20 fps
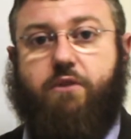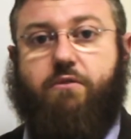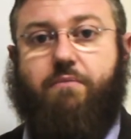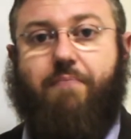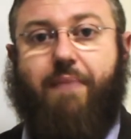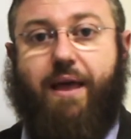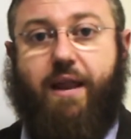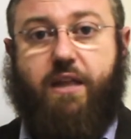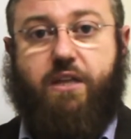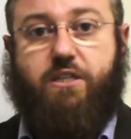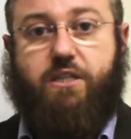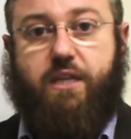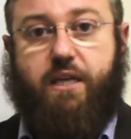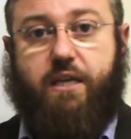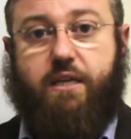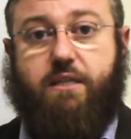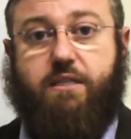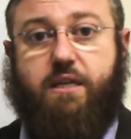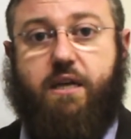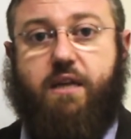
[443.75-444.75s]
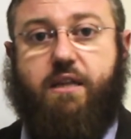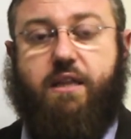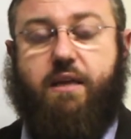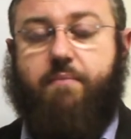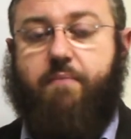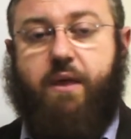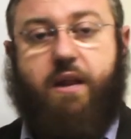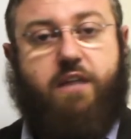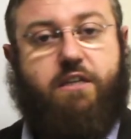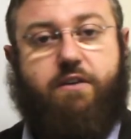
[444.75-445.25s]
to manage things. They
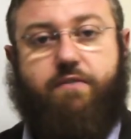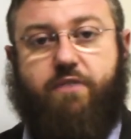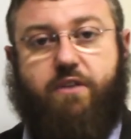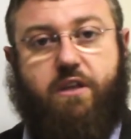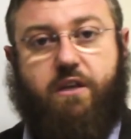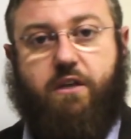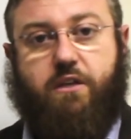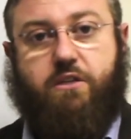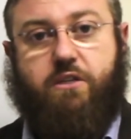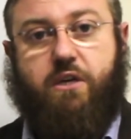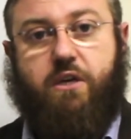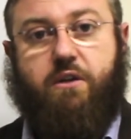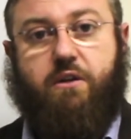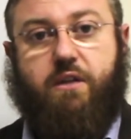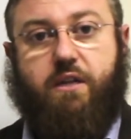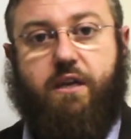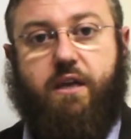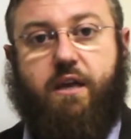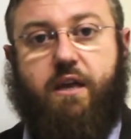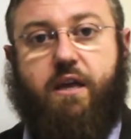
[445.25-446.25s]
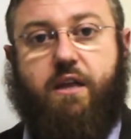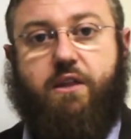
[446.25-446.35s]
manage everything internally.